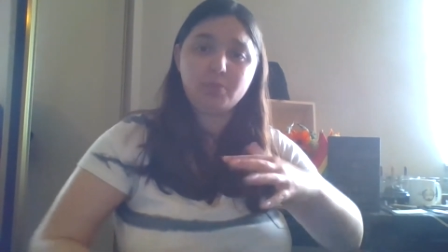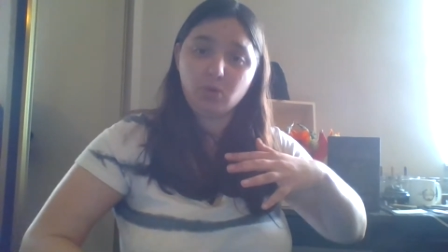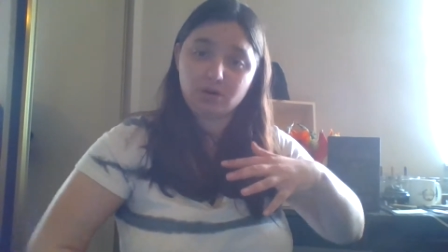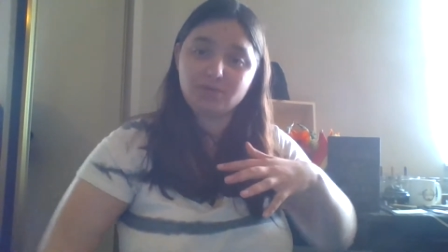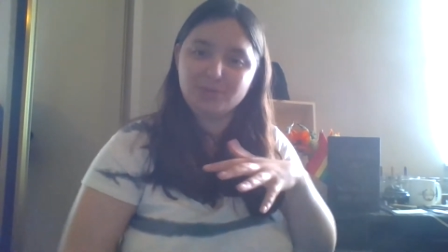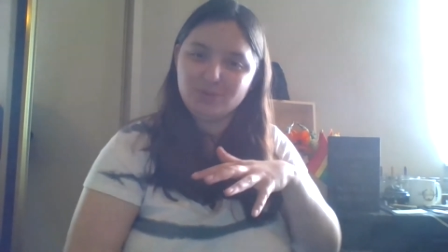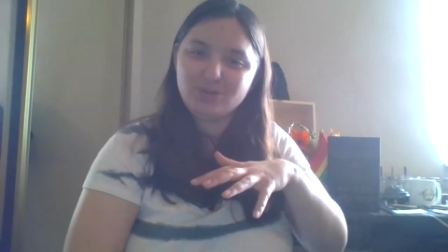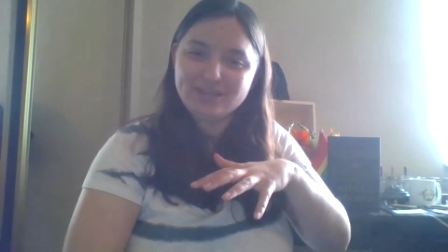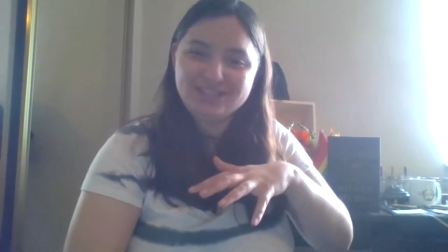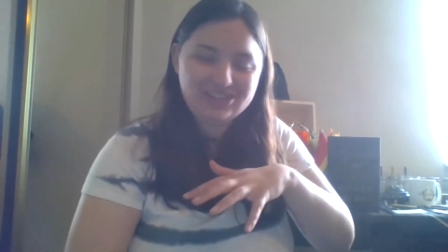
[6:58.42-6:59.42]
portable
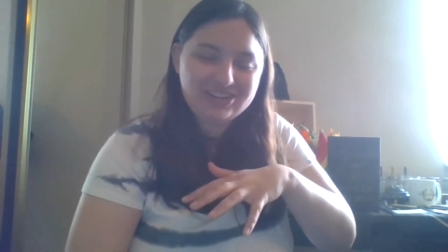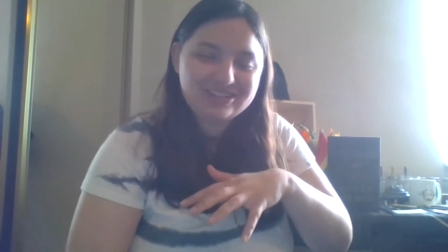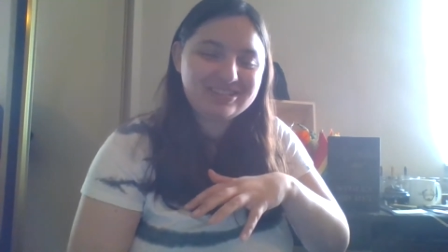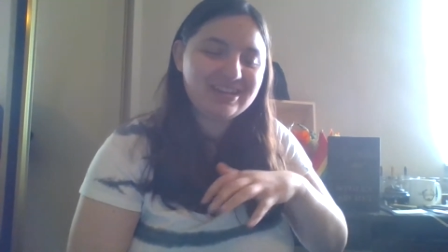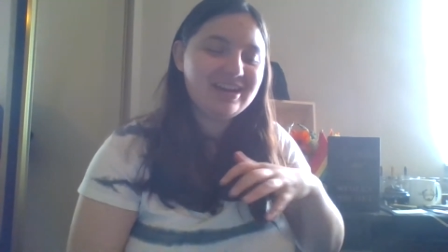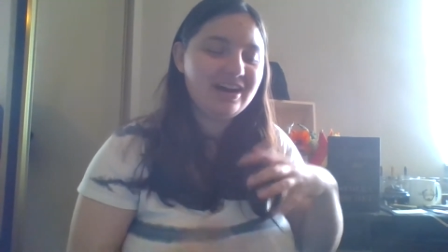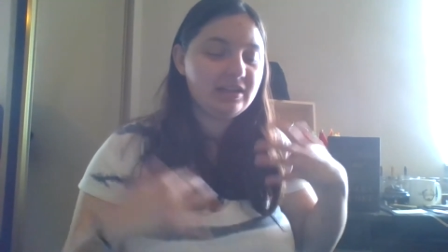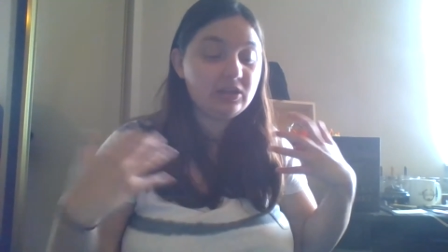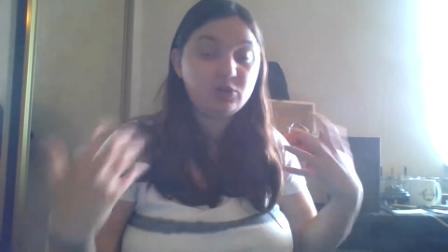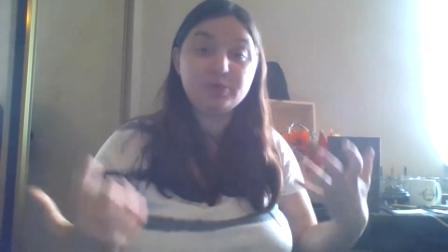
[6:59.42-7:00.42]
creatures a
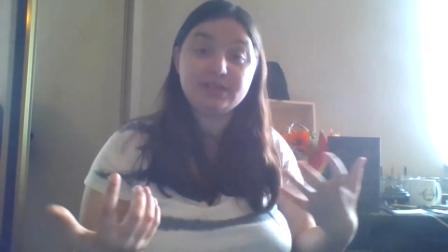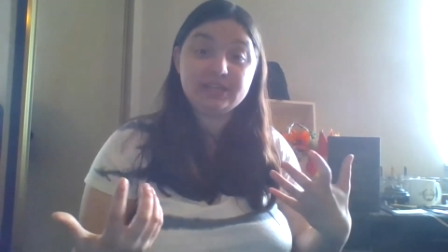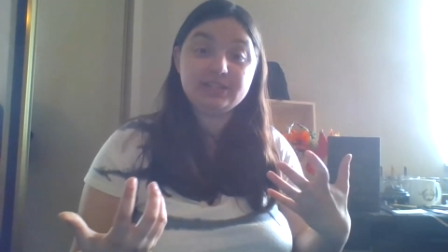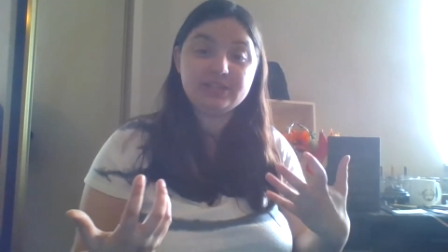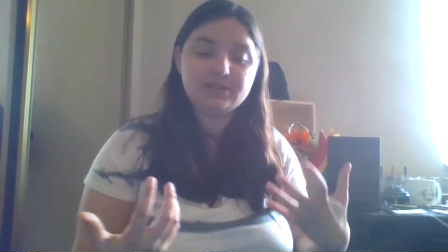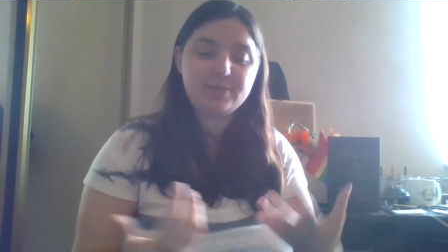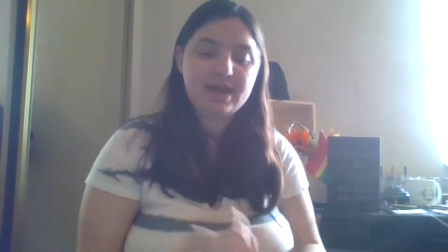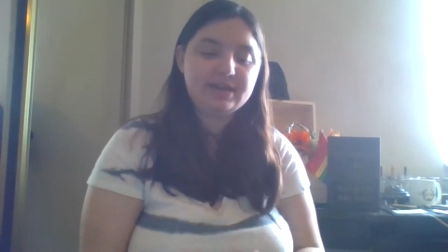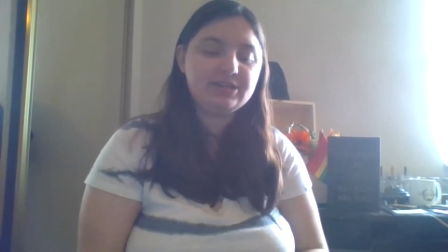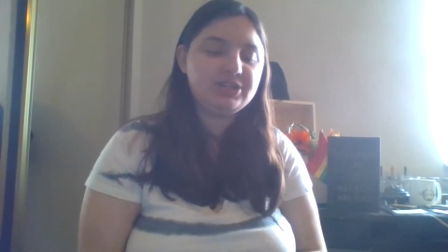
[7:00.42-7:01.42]
little bit easier to
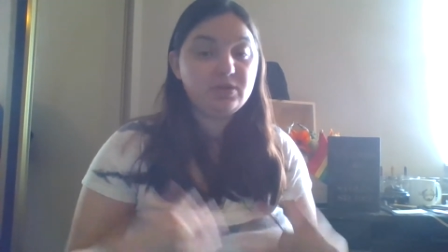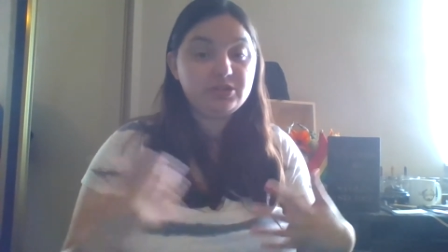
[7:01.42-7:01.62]
manage. But